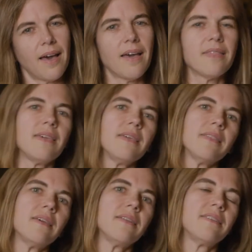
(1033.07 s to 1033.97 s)
I
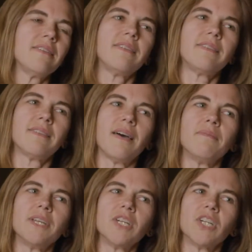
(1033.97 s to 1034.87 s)
think that to
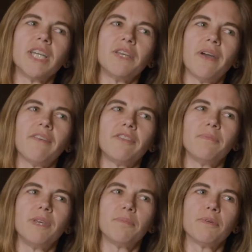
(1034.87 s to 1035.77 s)
some degree you have
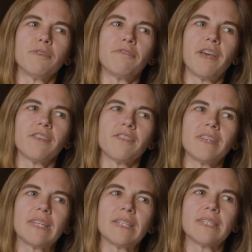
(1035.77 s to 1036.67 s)
to be a
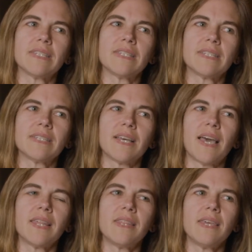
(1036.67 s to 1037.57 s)
perfectionist.
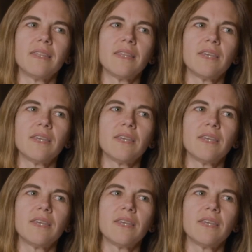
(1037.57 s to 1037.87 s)
I think